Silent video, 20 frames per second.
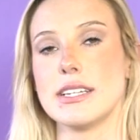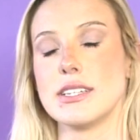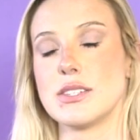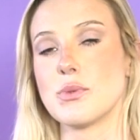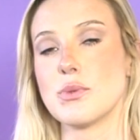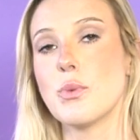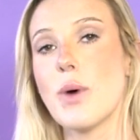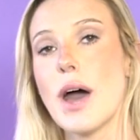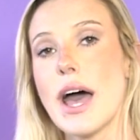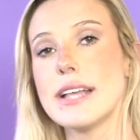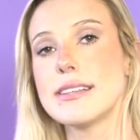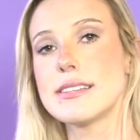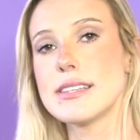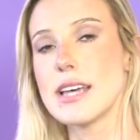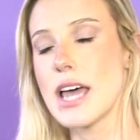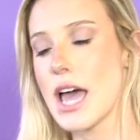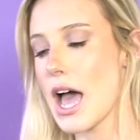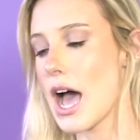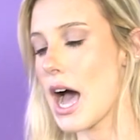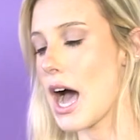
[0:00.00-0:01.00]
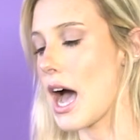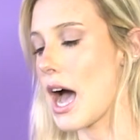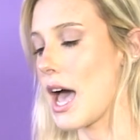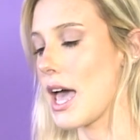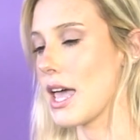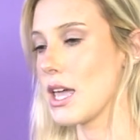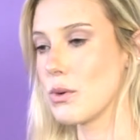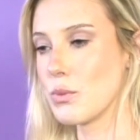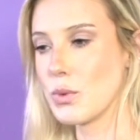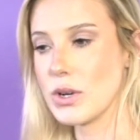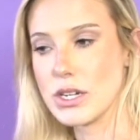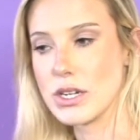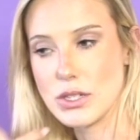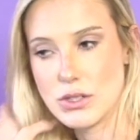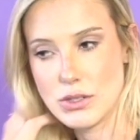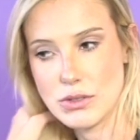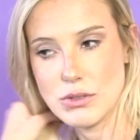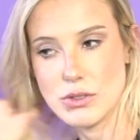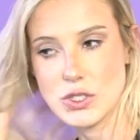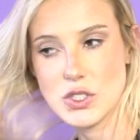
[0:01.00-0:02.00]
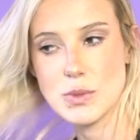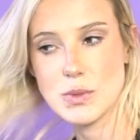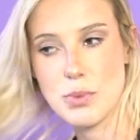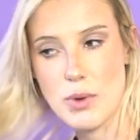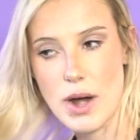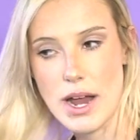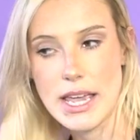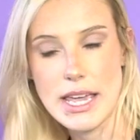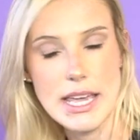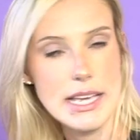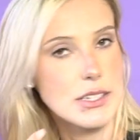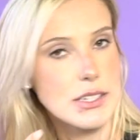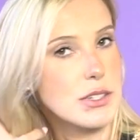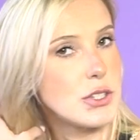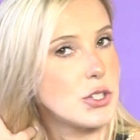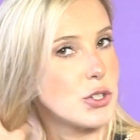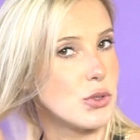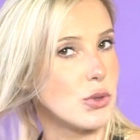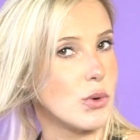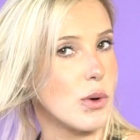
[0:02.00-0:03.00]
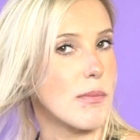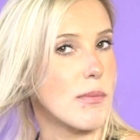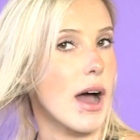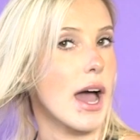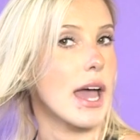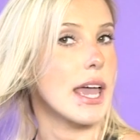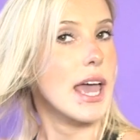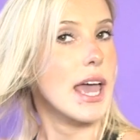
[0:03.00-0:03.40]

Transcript: is wet, I will spray it into my